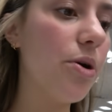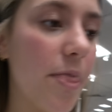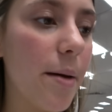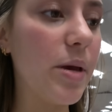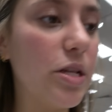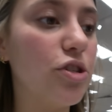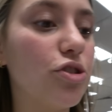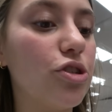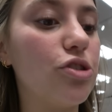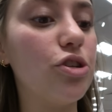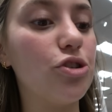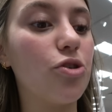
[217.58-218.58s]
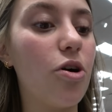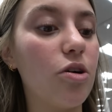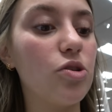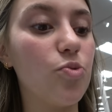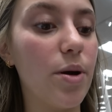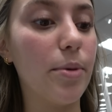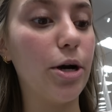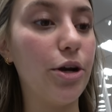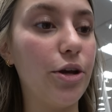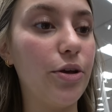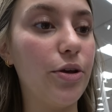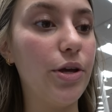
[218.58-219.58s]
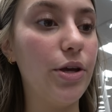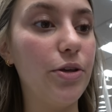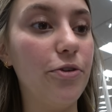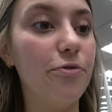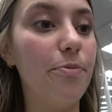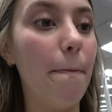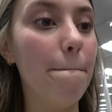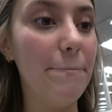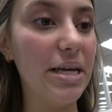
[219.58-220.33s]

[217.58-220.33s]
what that means? You're just a strong swimmer. You've